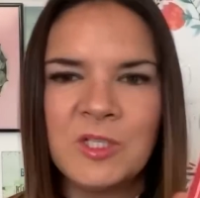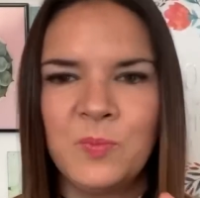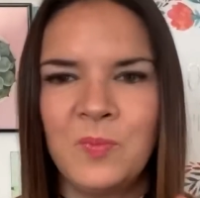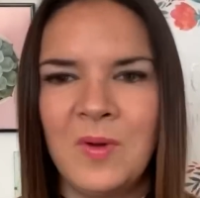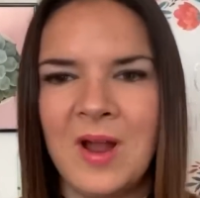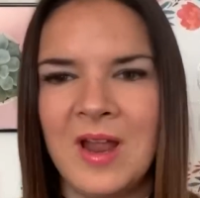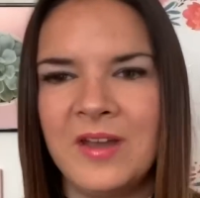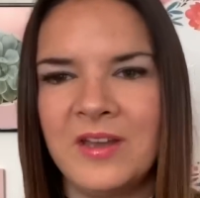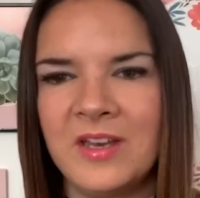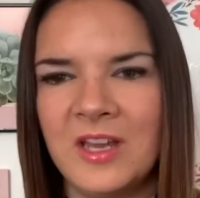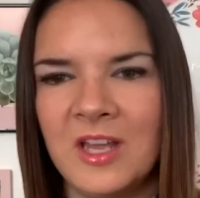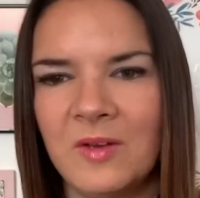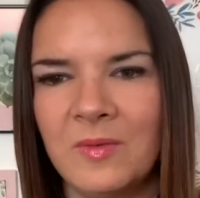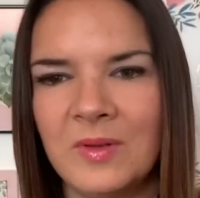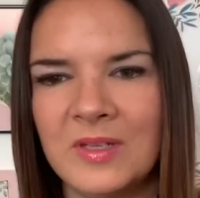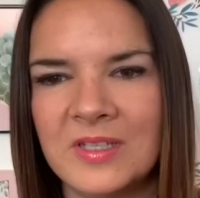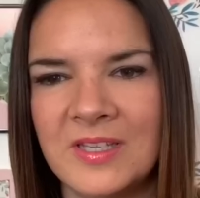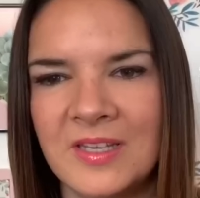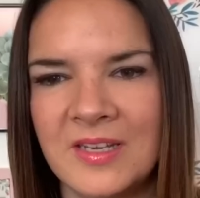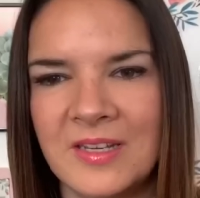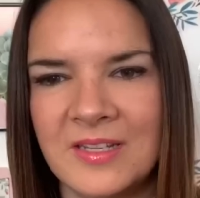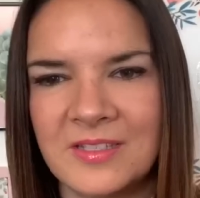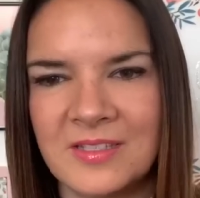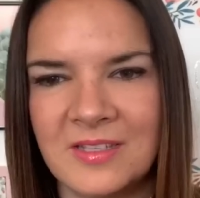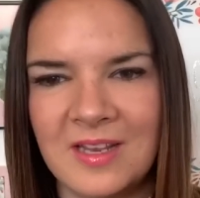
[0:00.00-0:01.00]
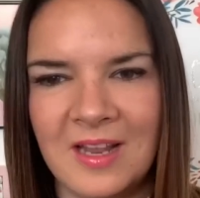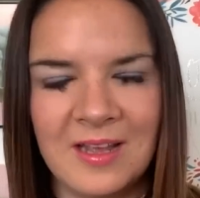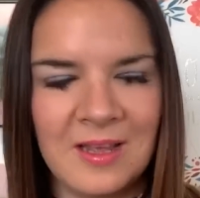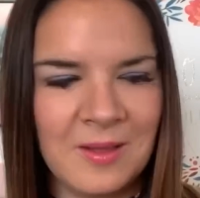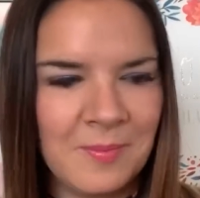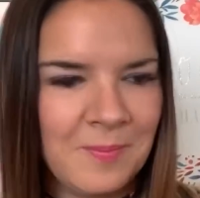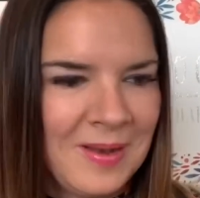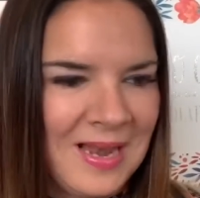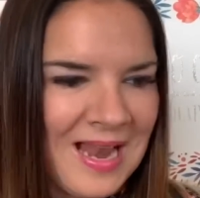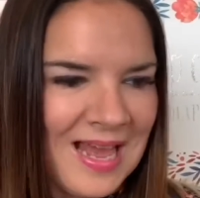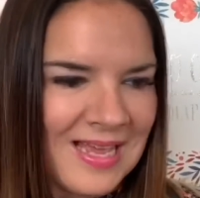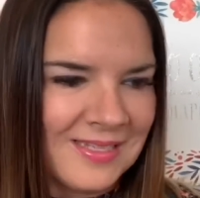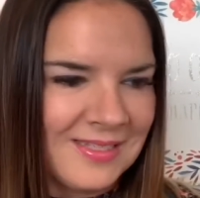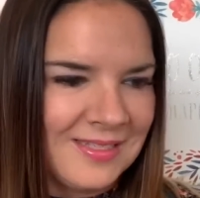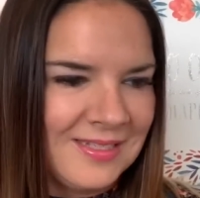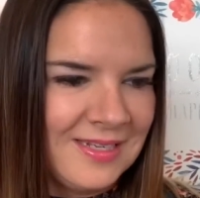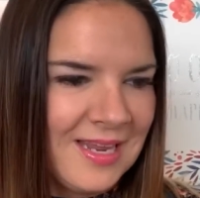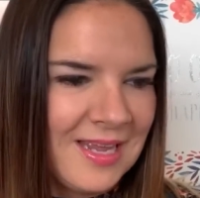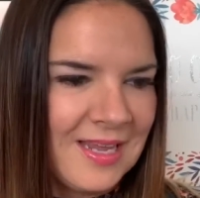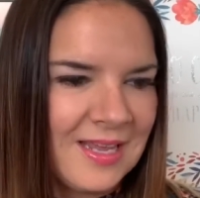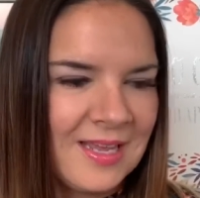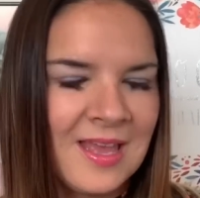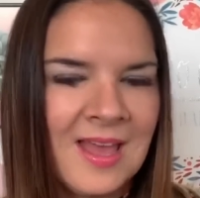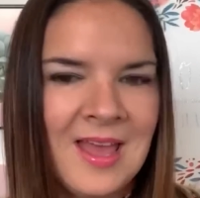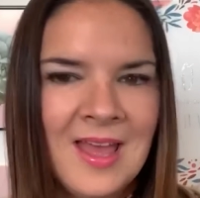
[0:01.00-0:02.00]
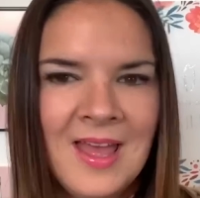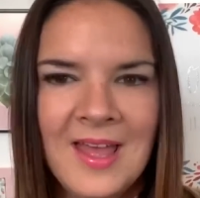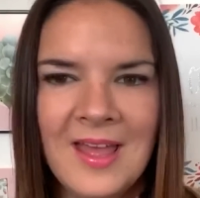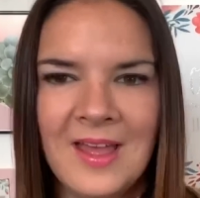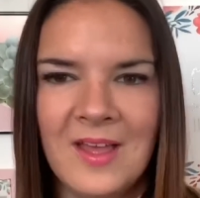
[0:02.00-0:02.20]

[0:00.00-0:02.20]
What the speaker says: it's brand new. It's in its like plastic.